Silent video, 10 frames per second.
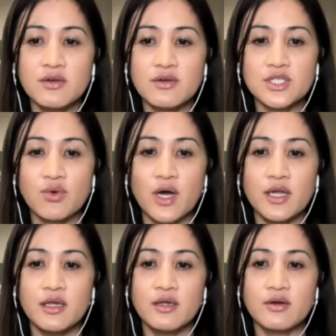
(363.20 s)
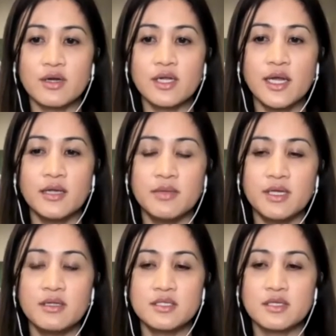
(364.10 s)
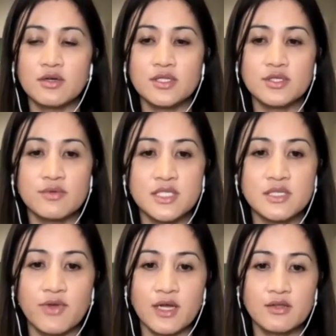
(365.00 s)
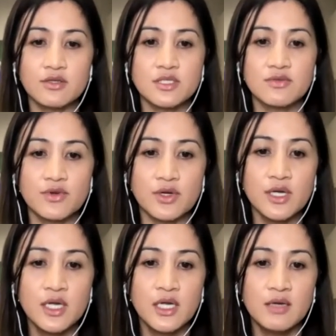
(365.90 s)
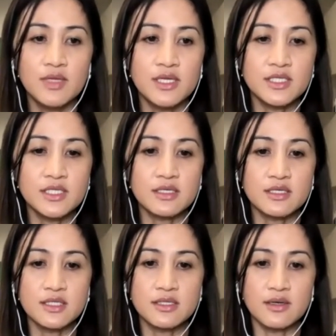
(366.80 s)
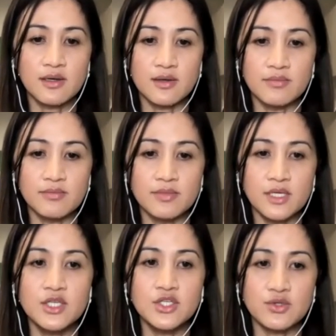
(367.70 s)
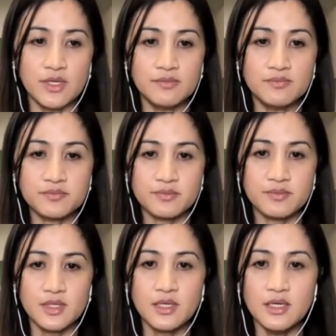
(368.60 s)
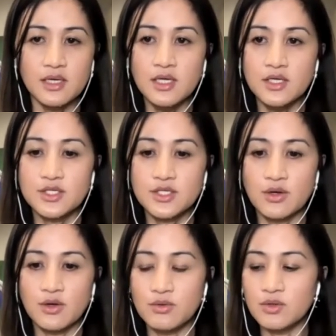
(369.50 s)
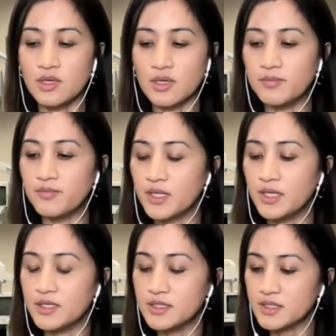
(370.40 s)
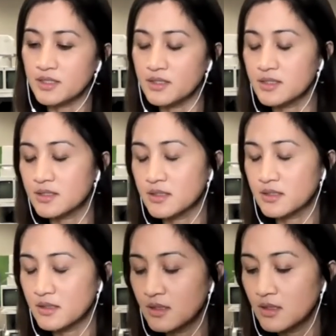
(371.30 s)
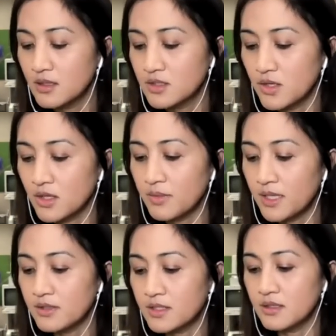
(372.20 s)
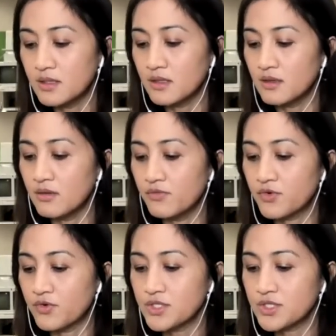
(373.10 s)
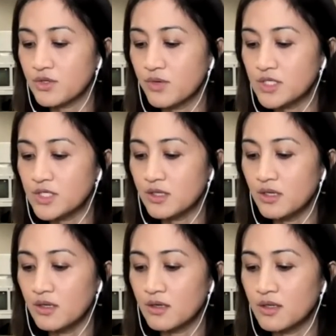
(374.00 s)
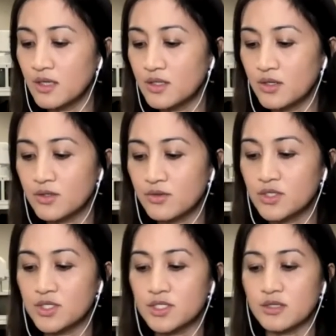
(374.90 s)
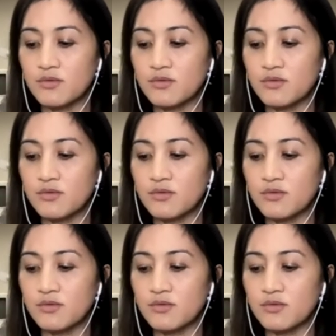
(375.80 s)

or squatting or climbing. These are also risk factors for meniscus injury. So let's talk about the first question here, Dr. Rogers.